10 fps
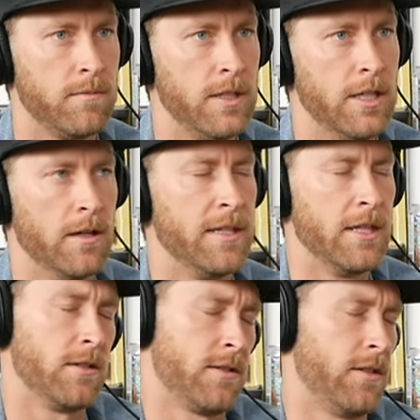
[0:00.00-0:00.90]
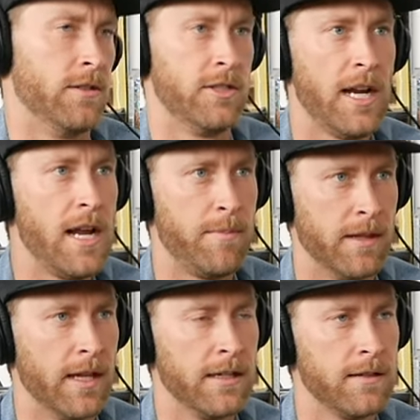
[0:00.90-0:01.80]
You know, yeah. I mean, they're still in shape
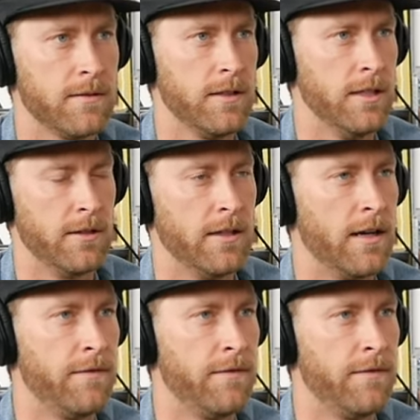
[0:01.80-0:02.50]
and like, you know, they're not